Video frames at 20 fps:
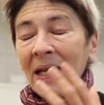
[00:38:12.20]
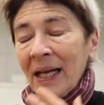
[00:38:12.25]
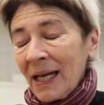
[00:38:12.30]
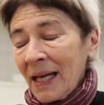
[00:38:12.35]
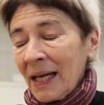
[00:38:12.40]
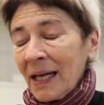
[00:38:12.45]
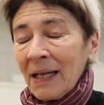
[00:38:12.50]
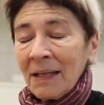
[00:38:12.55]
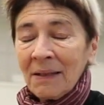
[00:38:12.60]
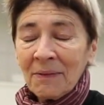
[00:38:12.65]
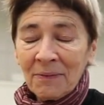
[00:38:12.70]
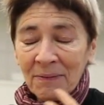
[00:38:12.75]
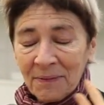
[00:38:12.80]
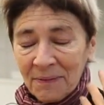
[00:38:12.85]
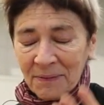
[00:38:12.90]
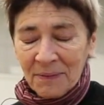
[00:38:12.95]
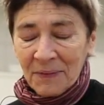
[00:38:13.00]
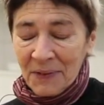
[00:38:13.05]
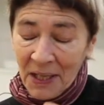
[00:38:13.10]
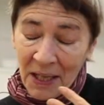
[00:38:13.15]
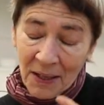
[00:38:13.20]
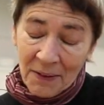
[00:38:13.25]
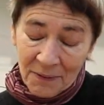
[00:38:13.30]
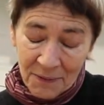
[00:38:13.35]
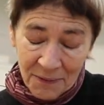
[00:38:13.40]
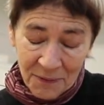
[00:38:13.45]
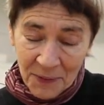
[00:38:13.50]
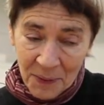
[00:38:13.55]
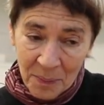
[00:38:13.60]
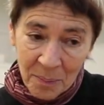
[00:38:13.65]
And yeah,
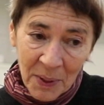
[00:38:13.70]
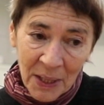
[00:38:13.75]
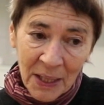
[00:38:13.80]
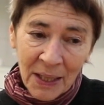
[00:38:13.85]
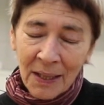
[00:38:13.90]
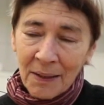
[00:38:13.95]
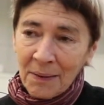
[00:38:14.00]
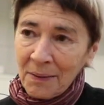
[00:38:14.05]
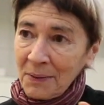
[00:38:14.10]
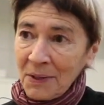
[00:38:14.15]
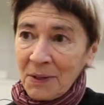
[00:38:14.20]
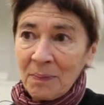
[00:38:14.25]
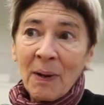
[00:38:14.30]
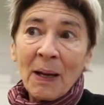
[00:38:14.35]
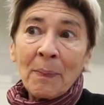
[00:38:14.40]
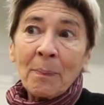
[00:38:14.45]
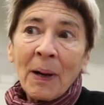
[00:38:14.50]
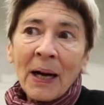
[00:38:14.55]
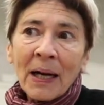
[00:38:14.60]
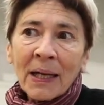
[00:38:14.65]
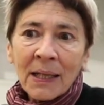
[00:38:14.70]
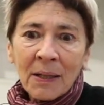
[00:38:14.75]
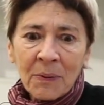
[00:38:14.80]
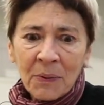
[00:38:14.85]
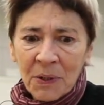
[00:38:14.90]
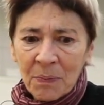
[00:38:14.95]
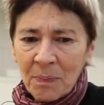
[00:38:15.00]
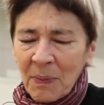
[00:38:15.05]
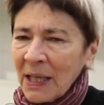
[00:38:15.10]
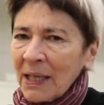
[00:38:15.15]
for me, it was my body
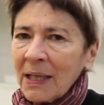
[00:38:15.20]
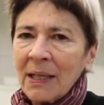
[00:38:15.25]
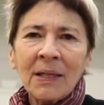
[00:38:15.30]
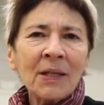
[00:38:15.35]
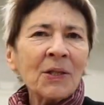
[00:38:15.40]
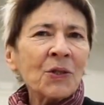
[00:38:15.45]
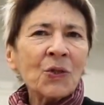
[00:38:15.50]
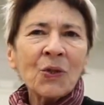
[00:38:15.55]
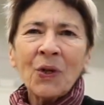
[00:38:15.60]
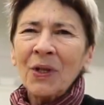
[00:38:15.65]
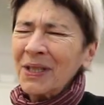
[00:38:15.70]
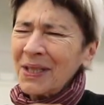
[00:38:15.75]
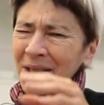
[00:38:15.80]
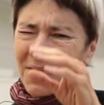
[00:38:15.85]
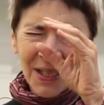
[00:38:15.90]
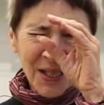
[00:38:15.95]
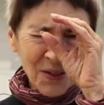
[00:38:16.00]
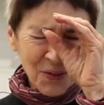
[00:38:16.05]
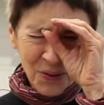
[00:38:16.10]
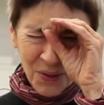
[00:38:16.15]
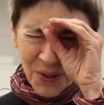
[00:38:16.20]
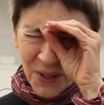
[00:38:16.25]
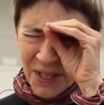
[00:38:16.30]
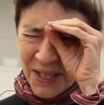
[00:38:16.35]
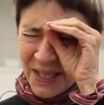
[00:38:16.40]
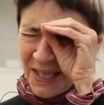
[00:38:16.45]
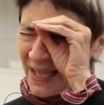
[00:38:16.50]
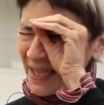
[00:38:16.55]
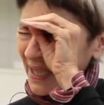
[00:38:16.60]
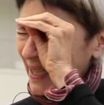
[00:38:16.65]
was making the choices. I
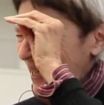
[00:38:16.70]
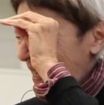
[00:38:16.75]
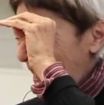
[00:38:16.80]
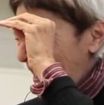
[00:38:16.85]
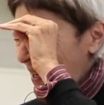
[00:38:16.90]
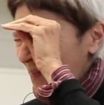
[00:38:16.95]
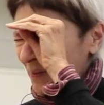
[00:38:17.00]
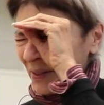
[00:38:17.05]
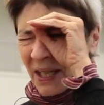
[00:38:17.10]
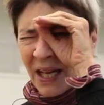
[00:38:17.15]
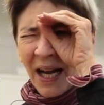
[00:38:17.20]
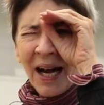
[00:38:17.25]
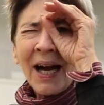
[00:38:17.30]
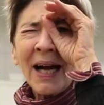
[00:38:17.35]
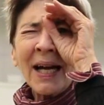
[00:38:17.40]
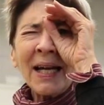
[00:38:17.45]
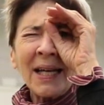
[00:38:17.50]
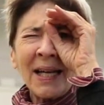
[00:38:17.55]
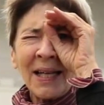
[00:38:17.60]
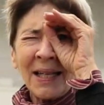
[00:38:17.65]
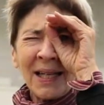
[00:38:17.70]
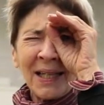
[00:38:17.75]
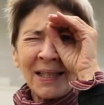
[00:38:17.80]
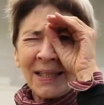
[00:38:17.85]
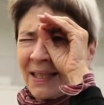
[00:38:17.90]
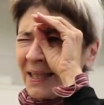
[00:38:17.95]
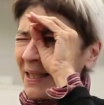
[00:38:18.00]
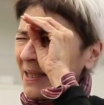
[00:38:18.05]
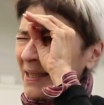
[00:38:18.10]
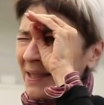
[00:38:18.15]
really didn't have an eye. I
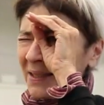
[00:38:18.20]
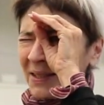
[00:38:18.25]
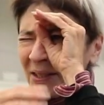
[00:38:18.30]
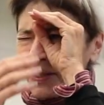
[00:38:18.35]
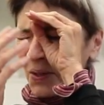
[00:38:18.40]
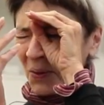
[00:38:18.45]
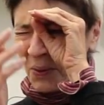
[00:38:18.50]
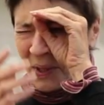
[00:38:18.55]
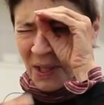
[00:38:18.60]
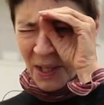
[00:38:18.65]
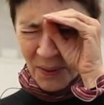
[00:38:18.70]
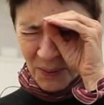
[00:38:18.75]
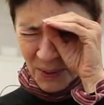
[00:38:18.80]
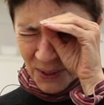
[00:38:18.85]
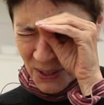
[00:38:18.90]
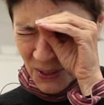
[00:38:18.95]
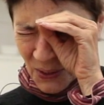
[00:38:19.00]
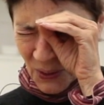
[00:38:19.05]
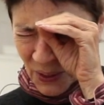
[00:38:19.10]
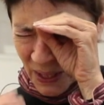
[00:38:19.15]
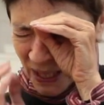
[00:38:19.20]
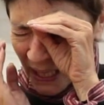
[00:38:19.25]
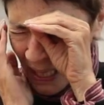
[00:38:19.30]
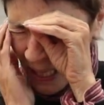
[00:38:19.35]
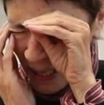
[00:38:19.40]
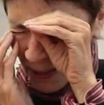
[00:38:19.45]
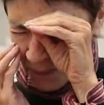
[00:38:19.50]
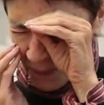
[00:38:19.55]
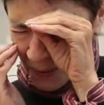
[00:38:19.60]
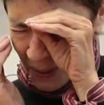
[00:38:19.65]
didn't know what I was looking
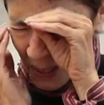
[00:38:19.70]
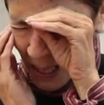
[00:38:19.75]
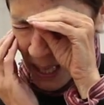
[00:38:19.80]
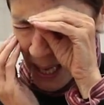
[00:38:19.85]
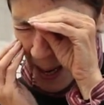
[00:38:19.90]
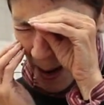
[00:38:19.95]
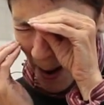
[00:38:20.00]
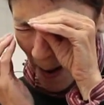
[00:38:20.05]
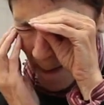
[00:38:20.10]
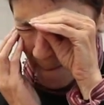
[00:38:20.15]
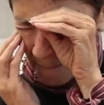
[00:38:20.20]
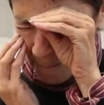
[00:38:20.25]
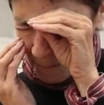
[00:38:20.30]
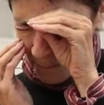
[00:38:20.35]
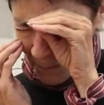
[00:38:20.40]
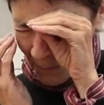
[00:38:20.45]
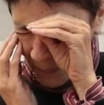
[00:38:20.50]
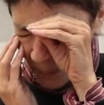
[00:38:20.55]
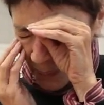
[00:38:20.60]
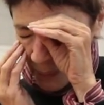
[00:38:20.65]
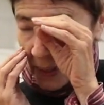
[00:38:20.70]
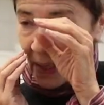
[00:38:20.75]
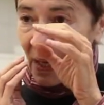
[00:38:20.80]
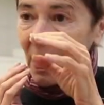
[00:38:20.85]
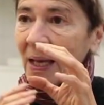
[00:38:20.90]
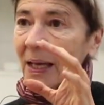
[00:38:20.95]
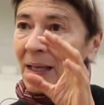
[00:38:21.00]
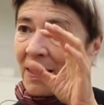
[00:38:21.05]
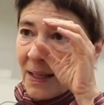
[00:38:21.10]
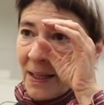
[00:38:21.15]
at, really.
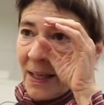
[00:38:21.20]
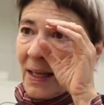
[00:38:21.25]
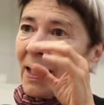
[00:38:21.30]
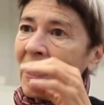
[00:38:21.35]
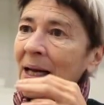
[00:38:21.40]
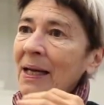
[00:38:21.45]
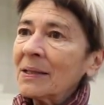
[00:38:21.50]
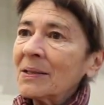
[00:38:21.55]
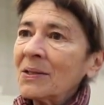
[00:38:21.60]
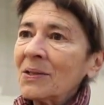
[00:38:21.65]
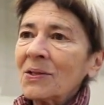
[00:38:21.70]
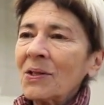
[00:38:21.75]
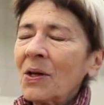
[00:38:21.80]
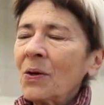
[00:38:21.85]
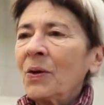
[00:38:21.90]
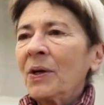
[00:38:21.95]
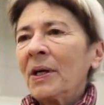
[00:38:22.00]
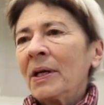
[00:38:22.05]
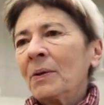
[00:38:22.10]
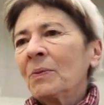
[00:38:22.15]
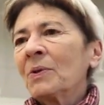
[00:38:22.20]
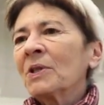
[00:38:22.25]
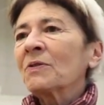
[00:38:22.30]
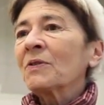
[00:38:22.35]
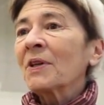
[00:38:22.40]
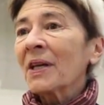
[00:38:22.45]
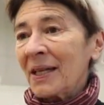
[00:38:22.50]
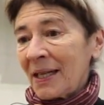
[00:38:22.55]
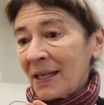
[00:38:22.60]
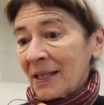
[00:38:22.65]
And so it was
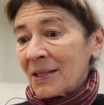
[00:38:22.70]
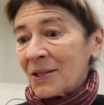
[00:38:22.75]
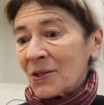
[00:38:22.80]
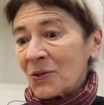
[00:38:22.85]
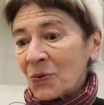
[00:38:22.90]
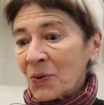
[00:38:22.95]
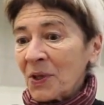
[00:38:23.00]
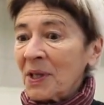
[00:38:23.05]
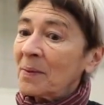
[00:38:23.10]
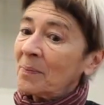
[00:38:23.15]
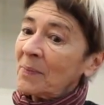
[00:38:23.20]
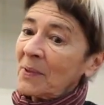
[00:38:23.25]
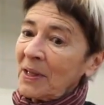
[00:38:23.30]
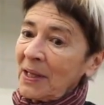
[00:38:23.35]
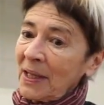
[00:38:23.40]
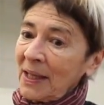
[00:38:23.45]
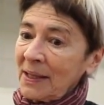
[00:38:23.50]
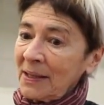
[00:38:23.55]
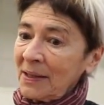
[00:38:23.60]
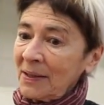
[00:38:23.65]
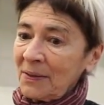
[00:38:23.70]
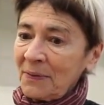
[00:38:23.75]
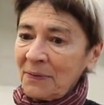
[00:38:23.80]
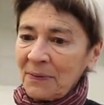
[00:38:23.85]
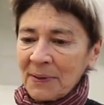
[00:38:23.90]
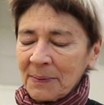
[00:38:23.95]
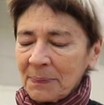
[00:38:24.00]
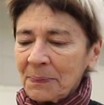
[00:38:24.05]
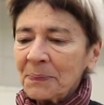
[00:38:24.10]
an extreme kind of